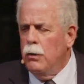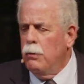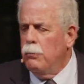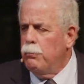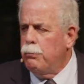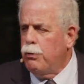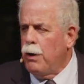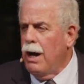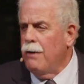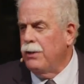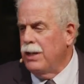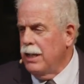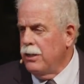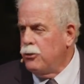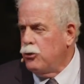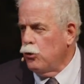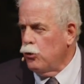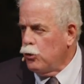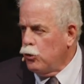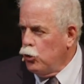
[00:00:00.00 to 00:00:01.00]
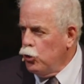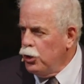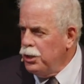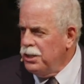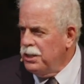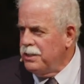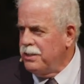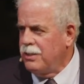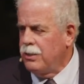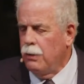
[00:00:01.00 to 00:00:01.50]
providential
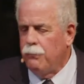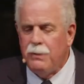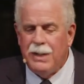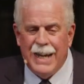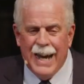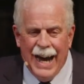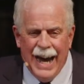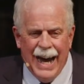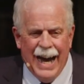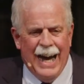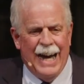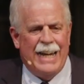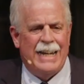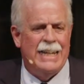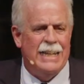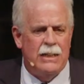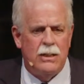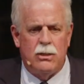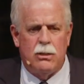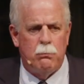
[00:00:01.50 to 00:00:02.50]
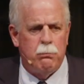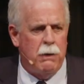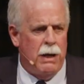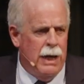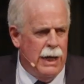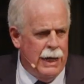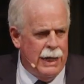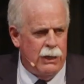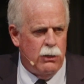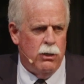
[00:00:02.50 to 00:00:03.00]
goodness of God in
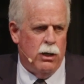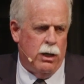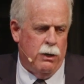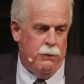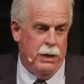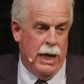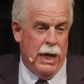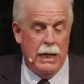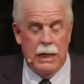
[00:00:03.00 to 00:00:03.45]
supplying all of that.